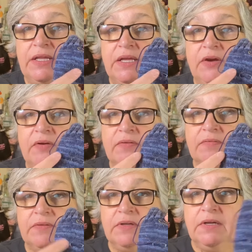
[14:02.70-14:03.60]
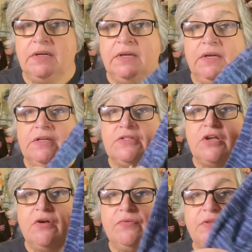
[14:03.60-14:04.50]
there.
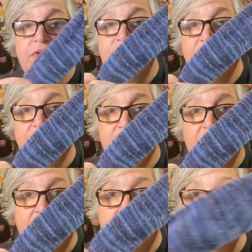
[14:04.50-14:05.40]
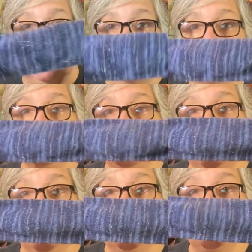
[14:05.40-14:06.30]
So there's that sock. You've
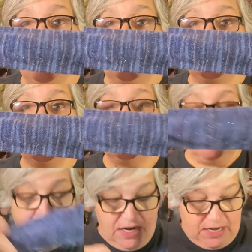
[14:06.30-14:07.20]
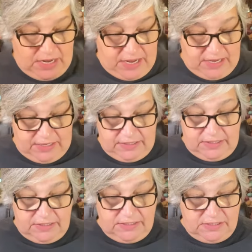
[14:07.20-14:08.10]
seen it a bunch. And
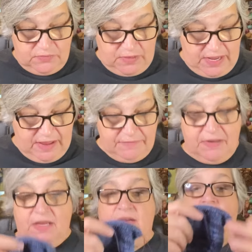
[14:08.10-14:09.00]
this is what I have done